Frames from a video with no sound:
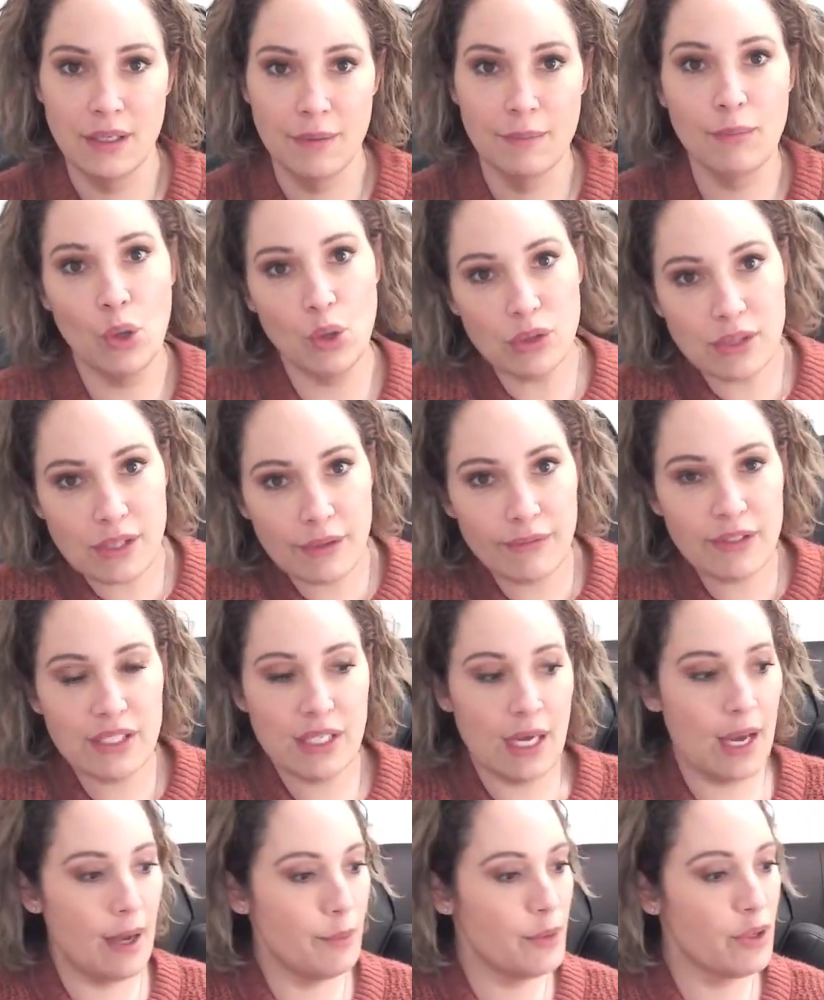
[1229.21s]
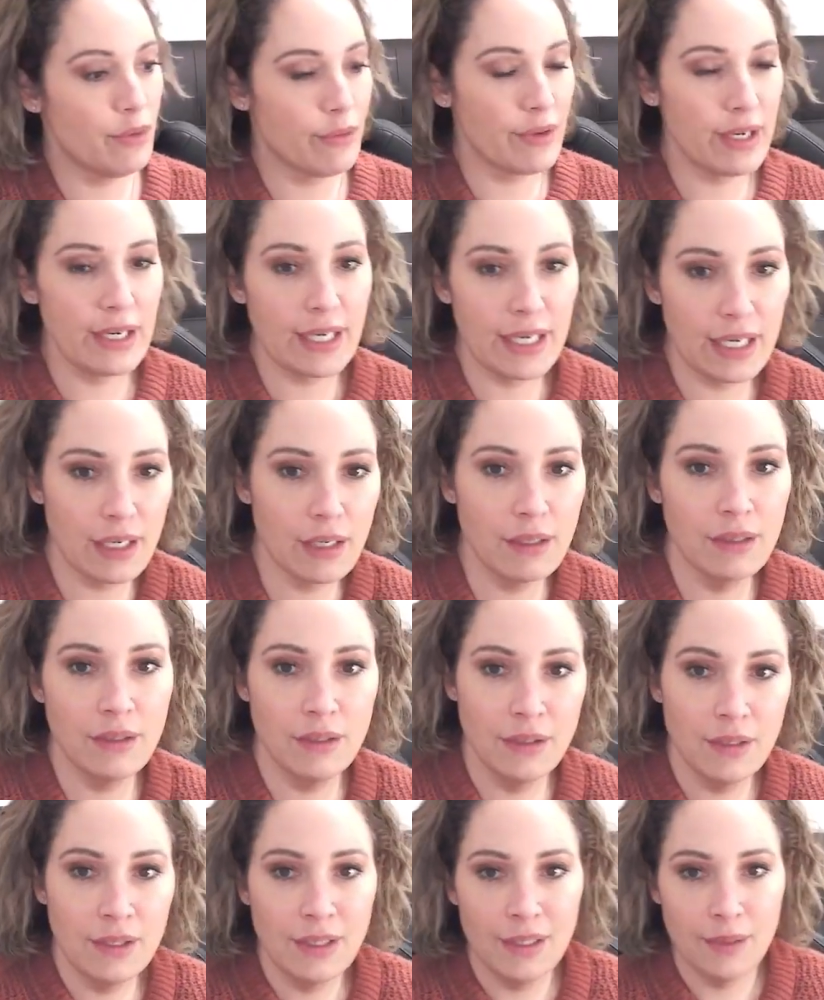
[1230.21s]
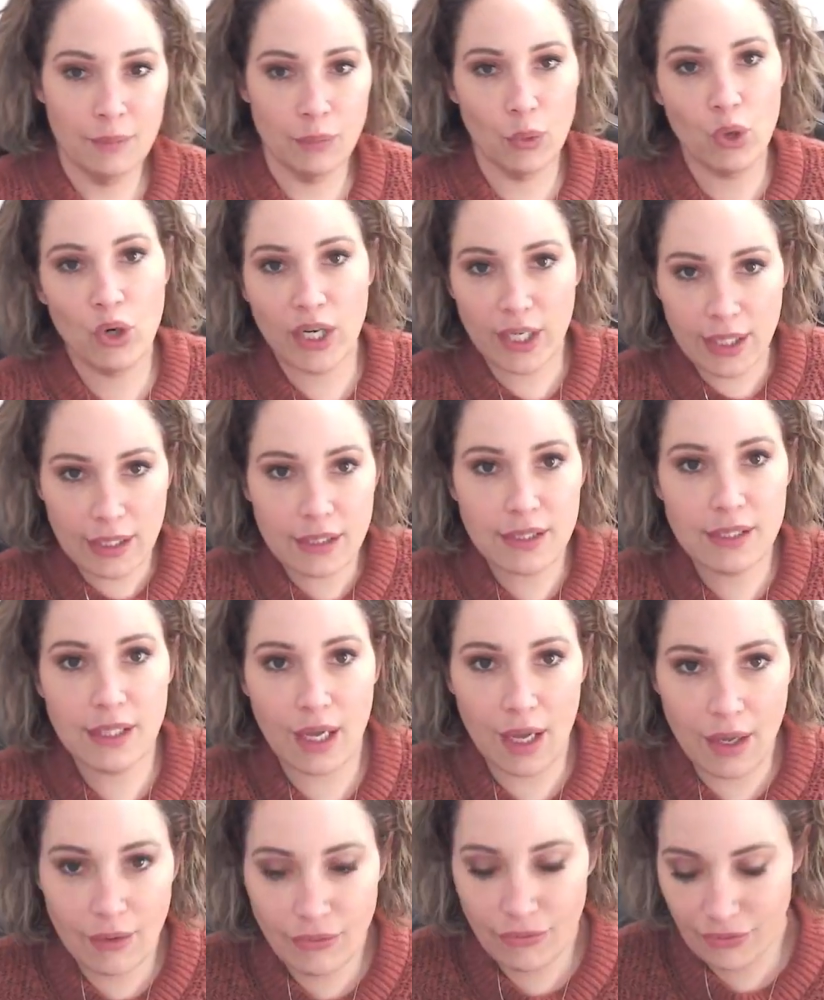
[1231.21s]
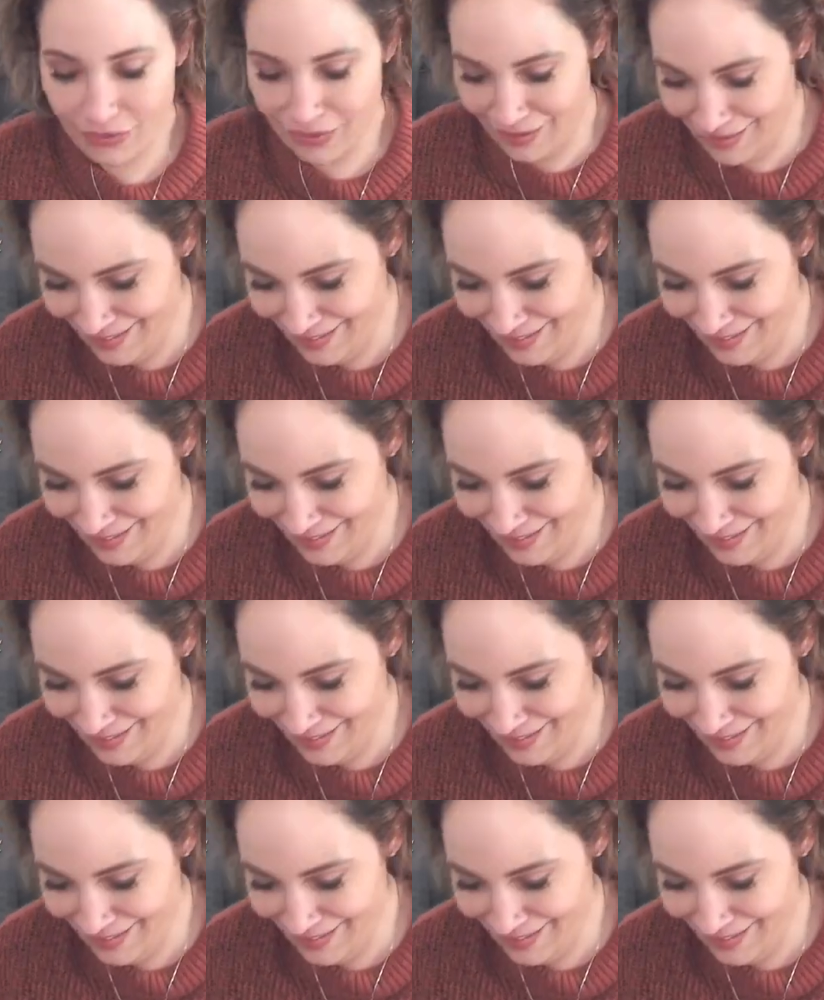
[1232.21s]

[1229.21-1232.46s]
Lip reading: Most of the time you're reading boring stuff.